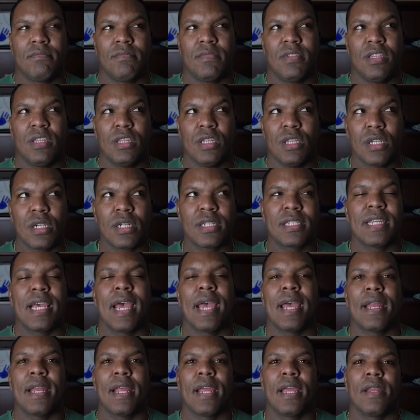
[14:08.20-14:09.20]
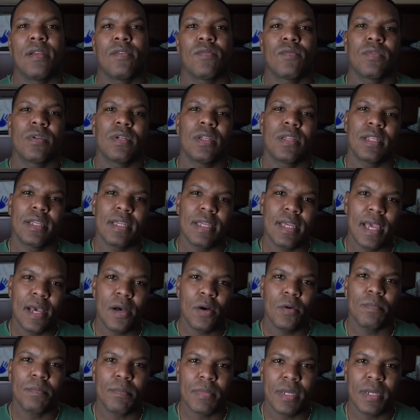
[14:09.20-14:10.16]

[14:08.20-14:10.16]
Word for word: looked at and really helped